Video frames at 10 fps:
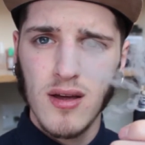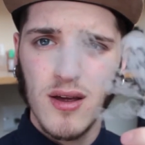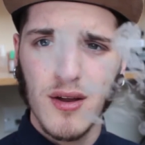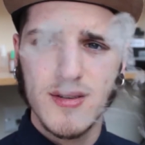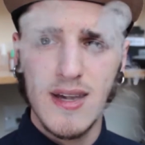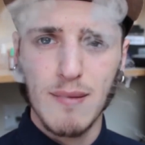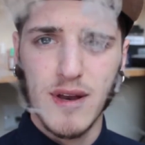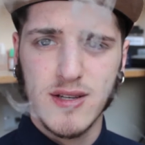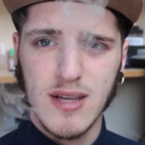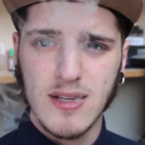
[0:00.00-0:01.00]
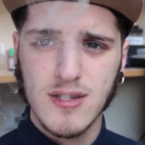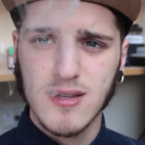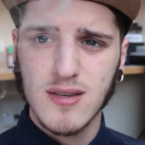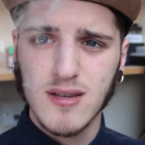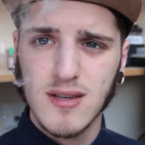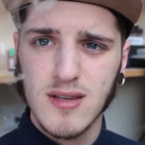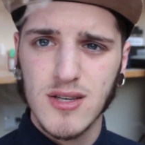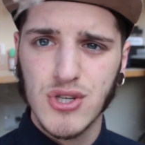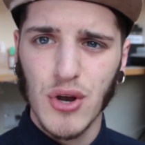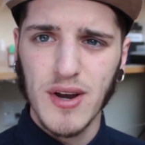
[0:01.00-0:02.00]
you're going to see, I mean, it's
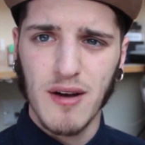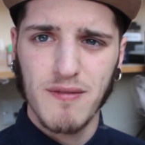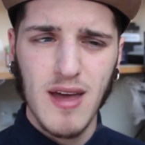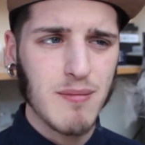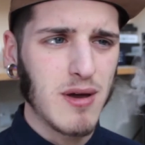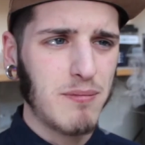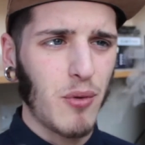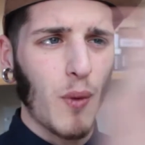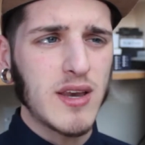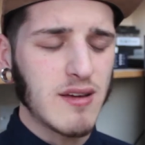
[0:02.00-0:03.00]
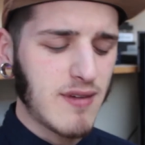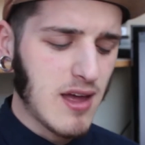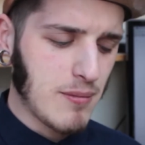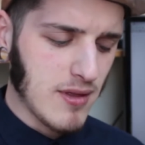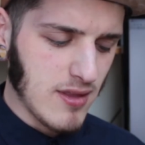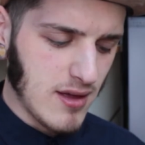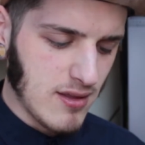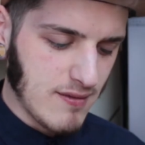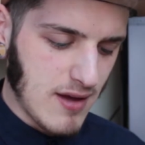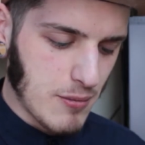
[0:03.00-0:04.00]
chucking out vapor, but when you vape it,
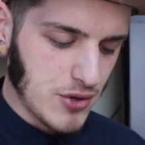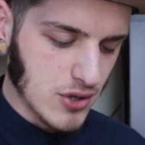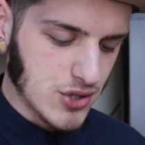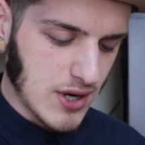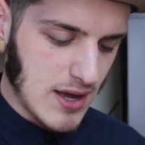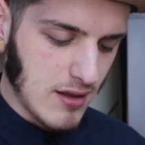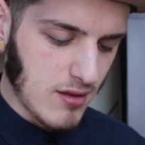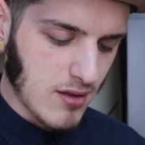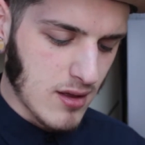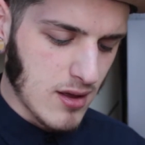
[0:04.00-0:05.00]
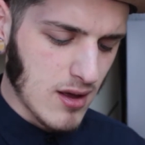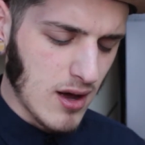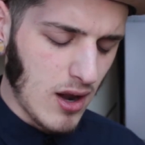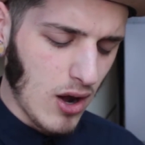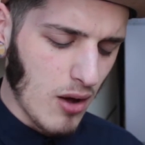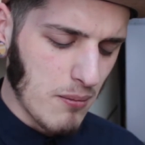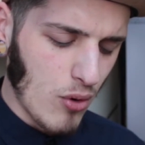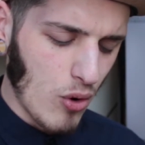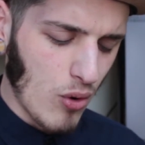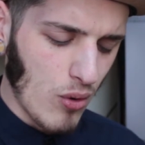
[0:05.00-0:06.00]
the vapor production is a lot
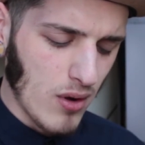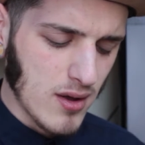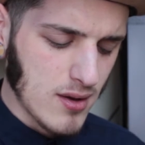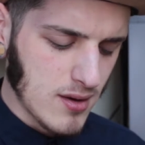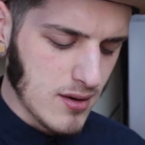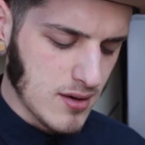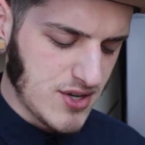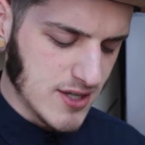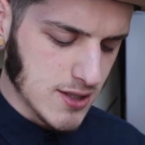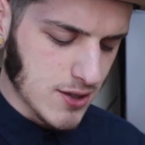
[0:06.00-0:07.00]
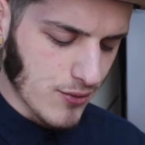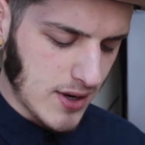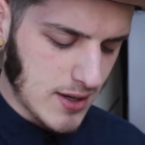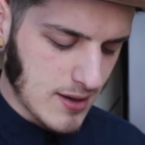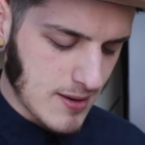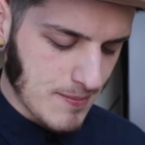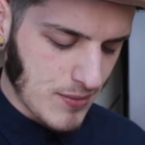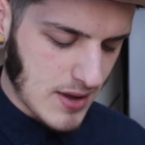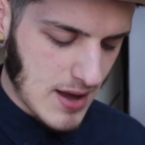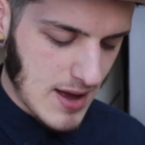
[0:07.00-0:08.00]
more discreet,
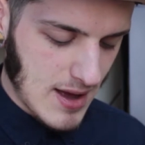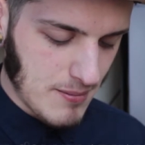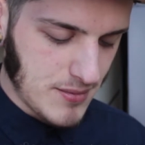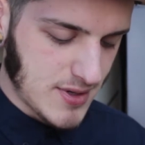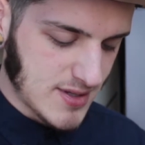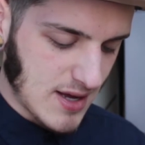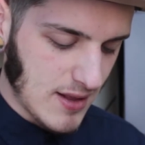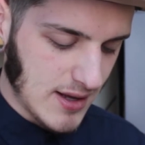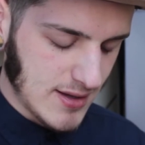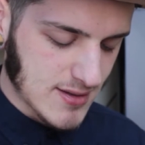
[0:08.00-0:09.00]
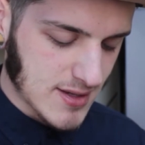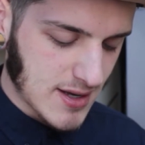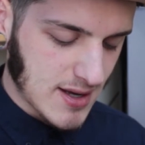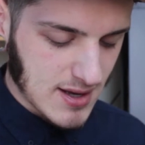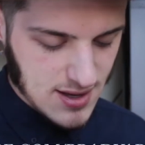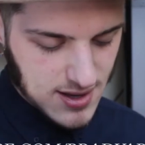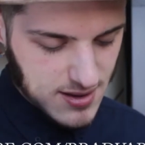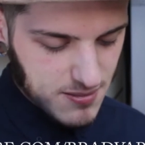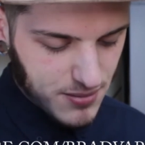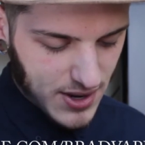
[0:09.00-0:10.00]
to say the least.
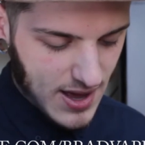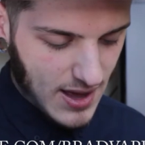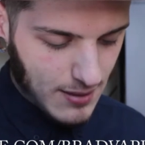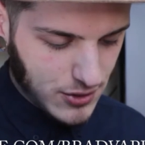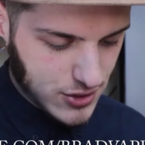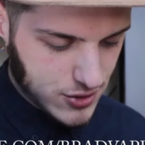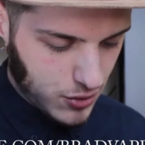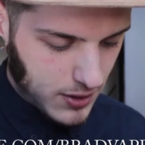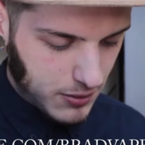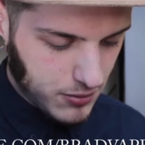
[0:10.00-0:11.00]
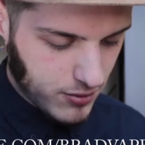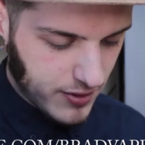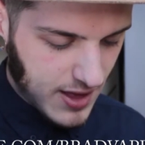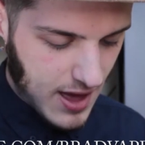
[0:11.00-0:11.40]
But let me just sort out, so this